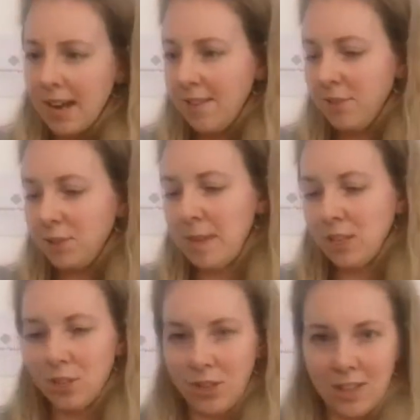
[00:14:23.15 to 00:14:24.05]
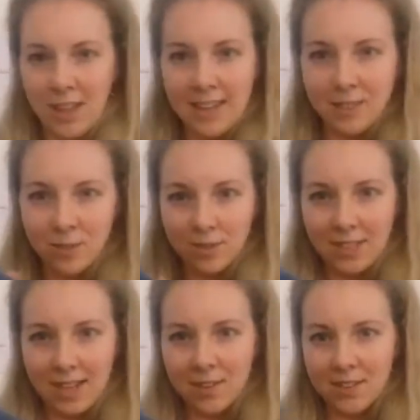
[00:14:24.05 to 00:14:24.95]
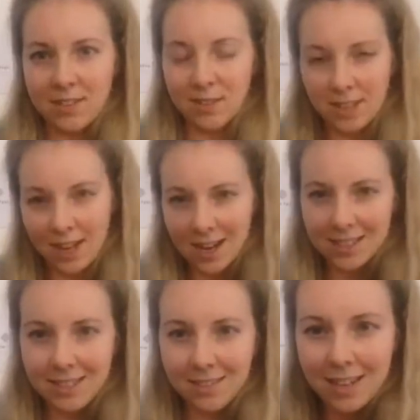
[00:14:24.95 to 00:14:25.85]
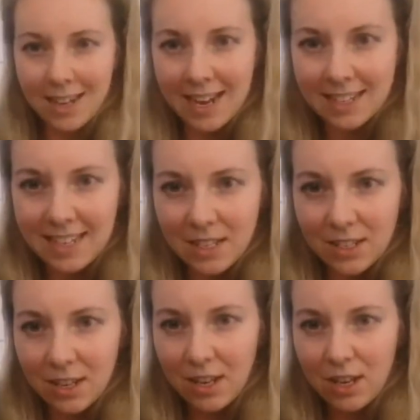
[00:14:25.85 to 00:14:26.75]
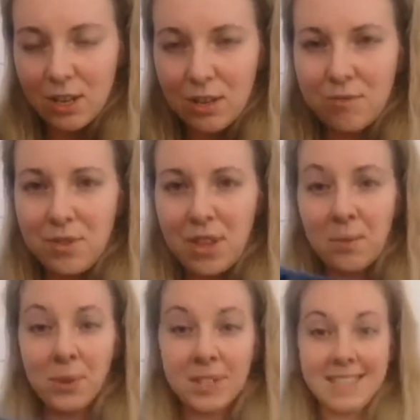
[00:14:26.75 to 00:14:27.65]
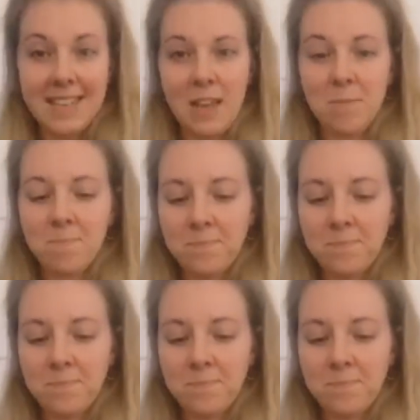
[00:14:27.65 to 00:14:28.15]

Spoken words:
and just make sure that that is all, they are still connected through that one seam.